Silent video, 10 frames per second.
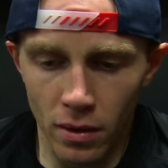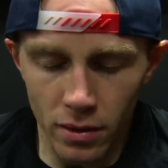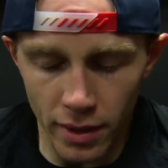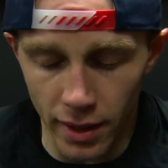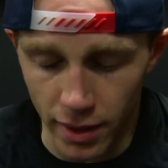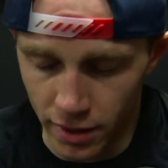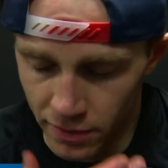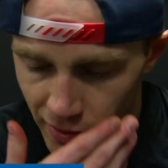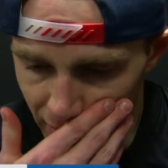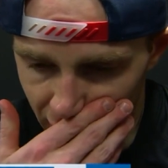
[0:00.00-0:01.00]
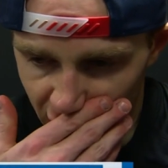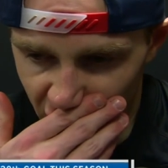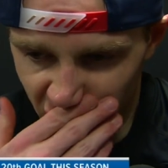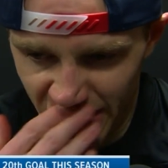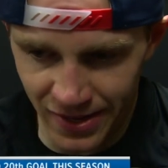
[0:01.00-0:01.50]
Yeah, I mean,
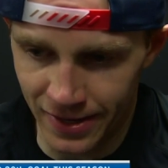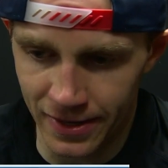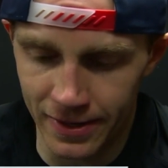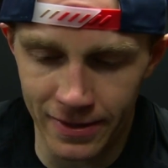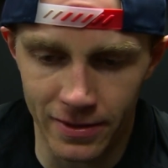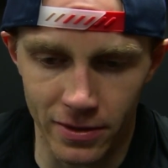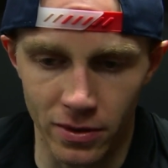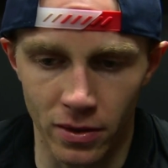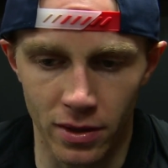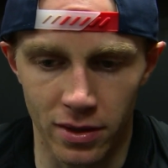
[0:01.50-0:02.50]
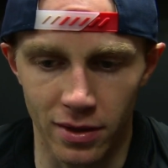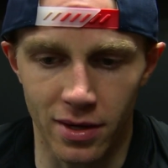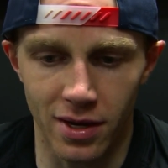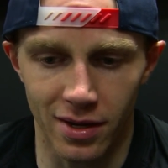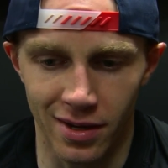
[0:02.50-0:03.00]
I
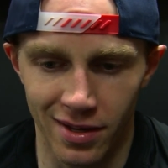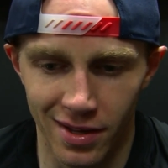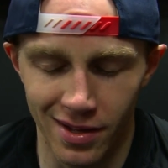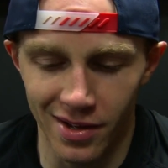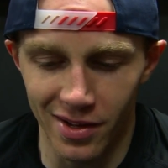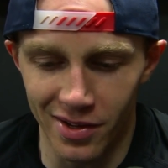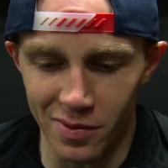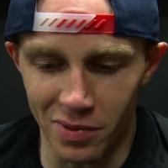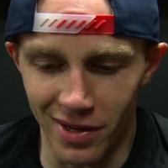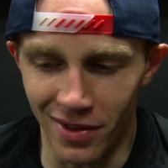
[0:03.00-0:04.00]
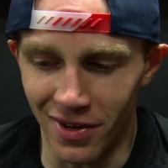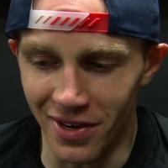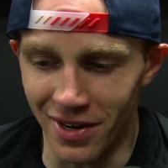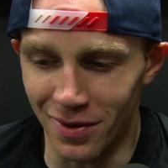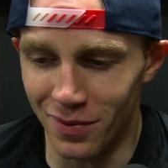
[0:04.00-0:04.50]
think you play long
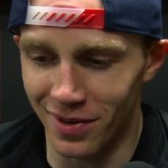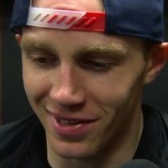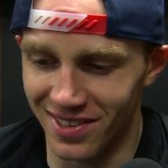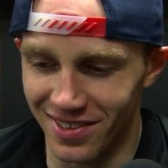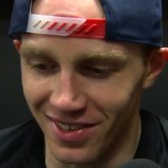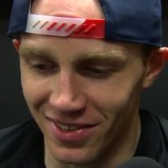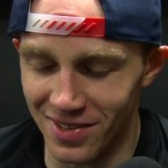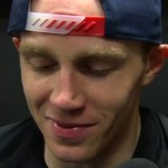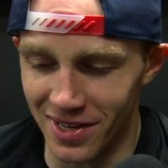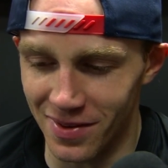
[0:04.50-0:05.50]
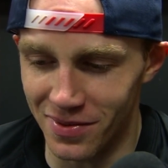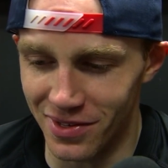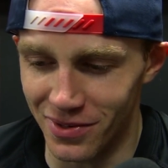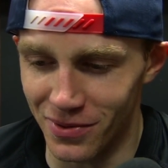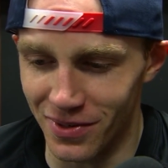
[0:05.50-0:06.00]
enough. You know, sometimes
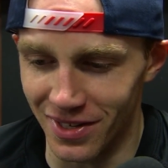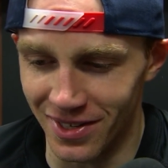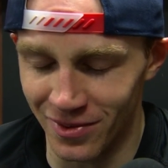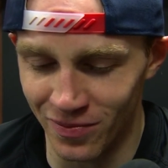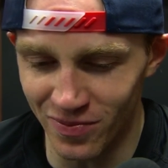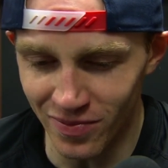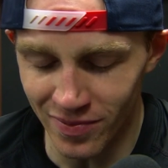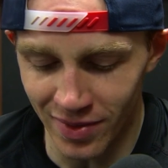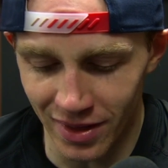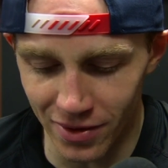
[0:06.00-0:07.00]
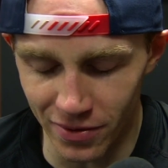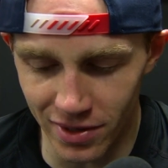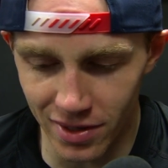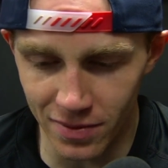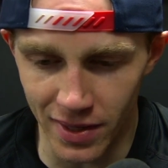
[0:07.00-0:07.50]
you
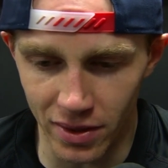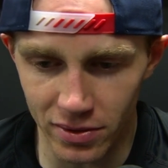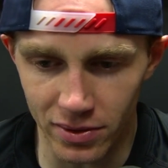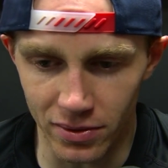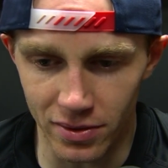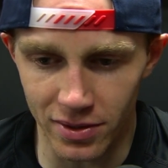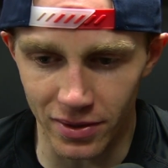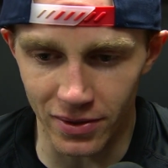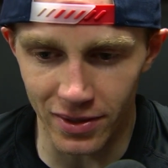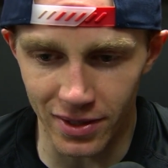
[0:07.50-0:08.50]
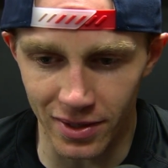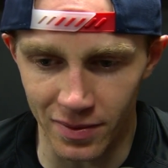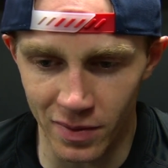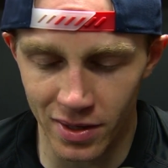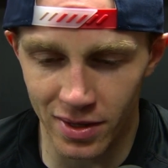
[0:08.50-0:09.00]
reach these milestones. So,
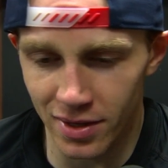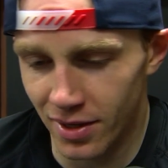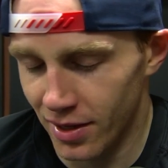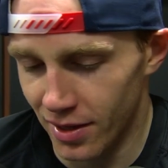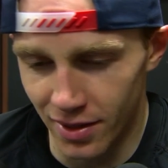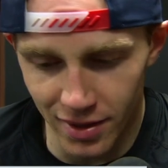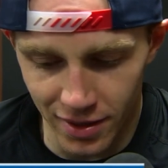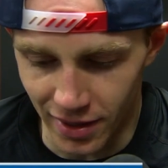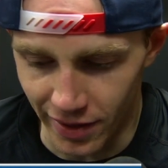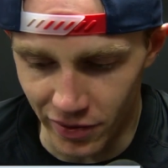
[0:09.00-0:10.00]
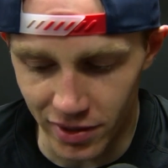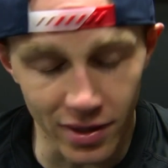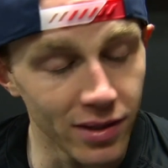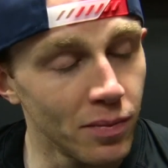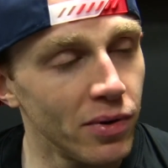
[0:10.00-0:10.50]
obviously
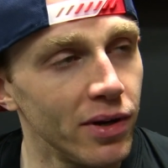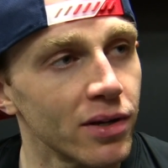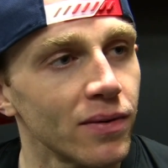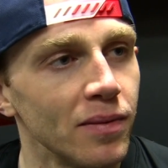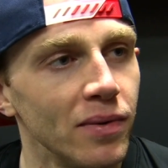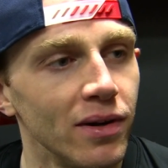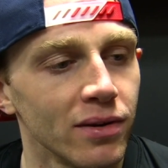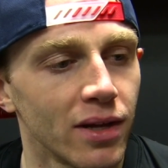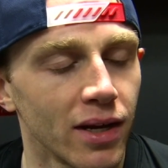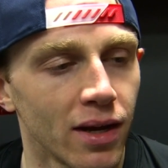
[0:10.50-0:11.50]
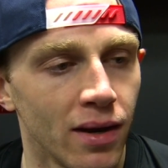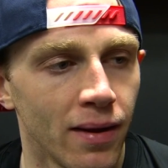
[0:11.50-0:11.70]
not the prettiest one, but I'll take it.